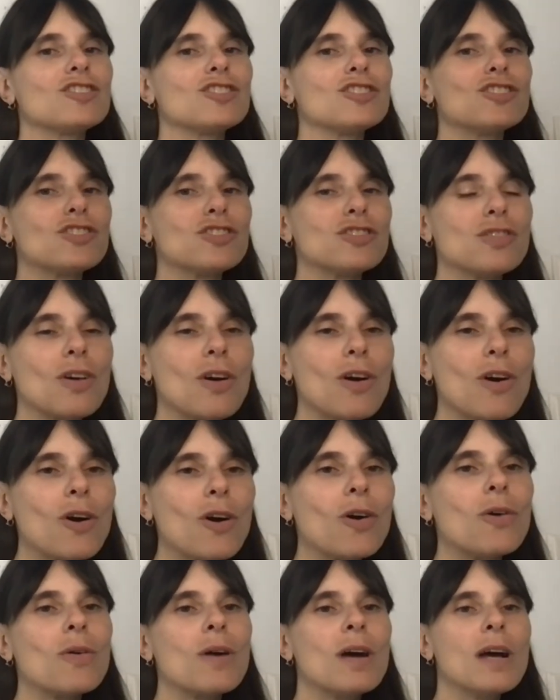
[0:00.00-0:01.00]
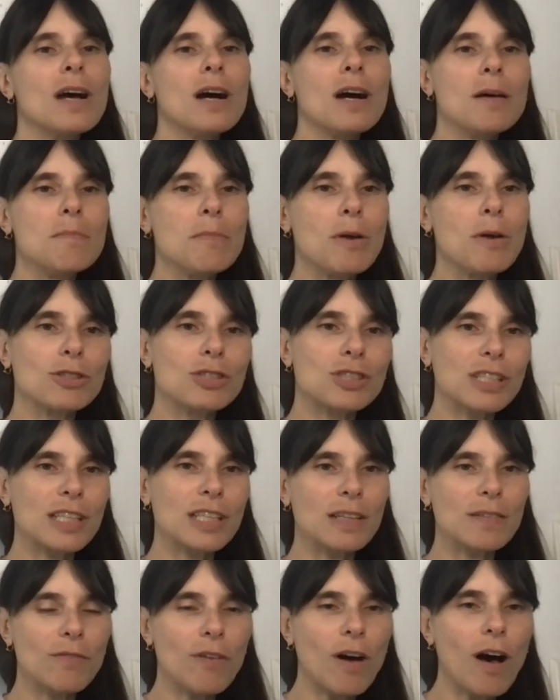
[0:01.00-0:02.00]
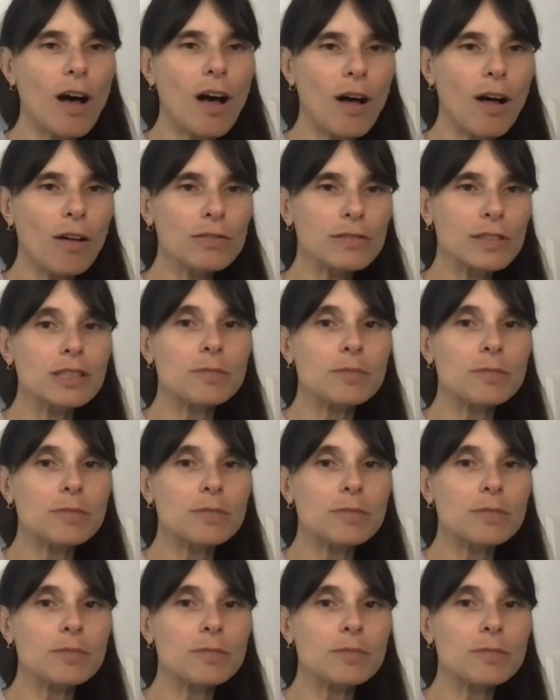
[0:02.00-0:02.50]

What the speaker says: so emotionally involved.